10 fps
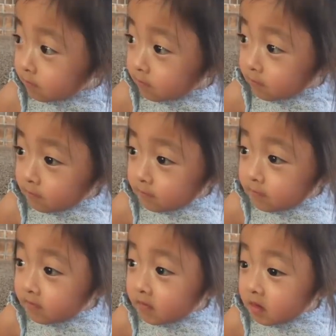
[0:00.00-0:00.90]
This
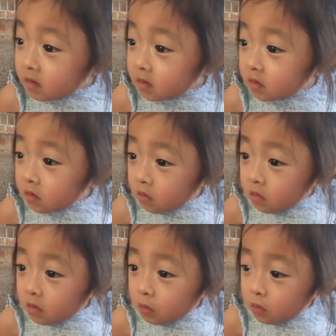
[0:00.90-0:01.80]
is five year old
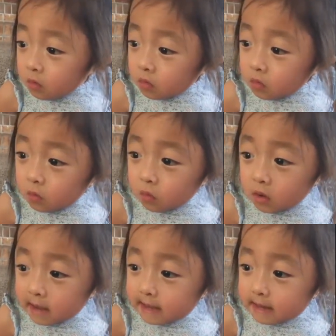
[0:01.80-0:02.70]
Gabby, adopted
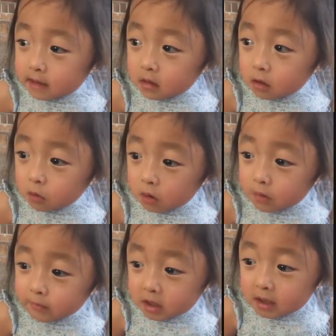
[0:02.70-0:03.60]
from China when
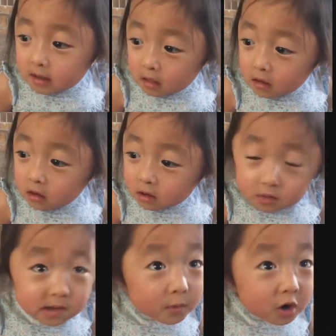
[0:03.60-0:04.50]
she was four.
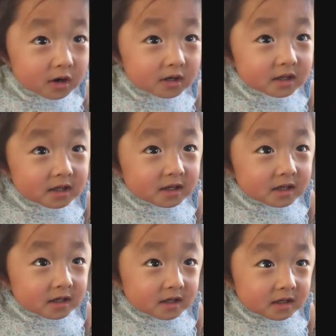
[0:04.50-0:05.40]
Her big
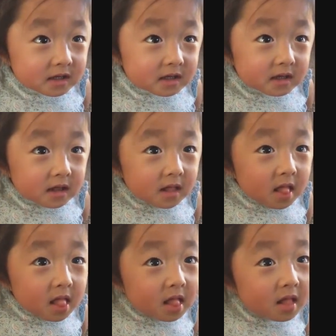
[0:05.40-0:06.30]
sister Lily was
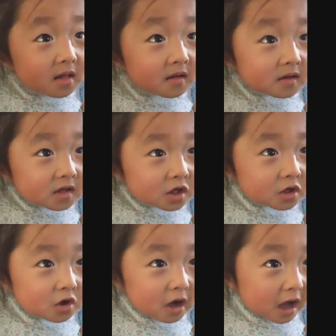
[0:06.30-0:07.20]
also adopted from
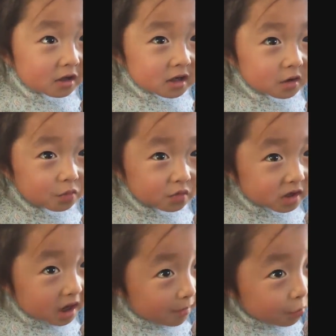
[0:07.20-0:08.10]
China.
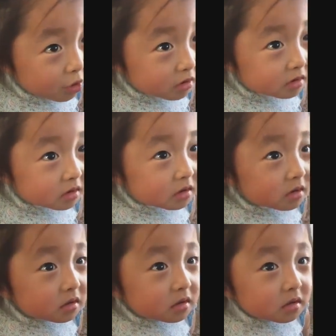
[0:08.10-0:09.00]
And here she is
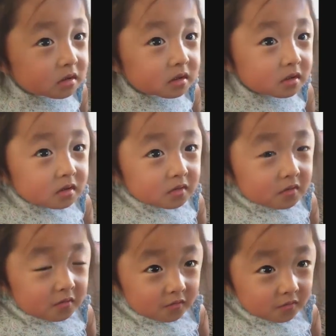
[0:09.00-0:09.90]
talking to her mom
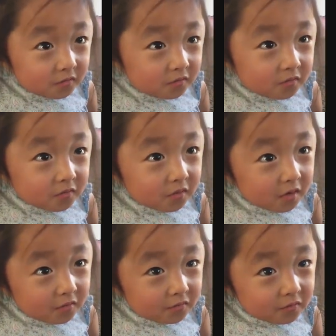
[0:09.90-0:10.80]
about her
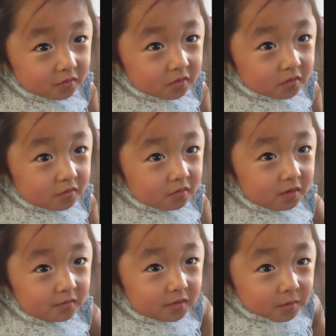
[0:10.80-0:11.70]
adoption and
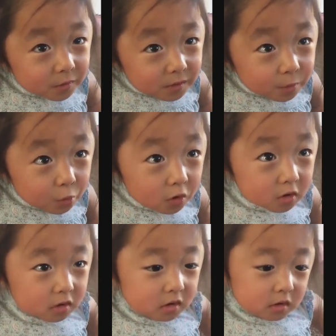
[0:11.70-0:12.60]
about her sister
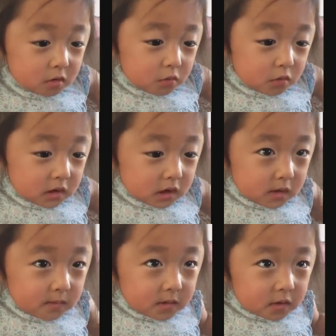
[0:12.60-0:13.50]
Lily. I
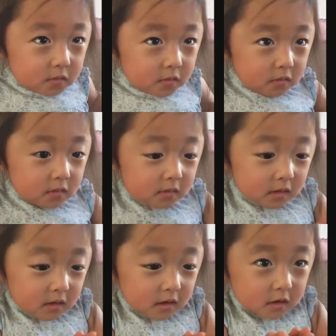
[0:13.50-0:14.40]
came to
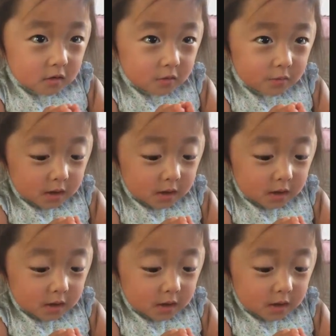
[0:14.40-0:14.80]
little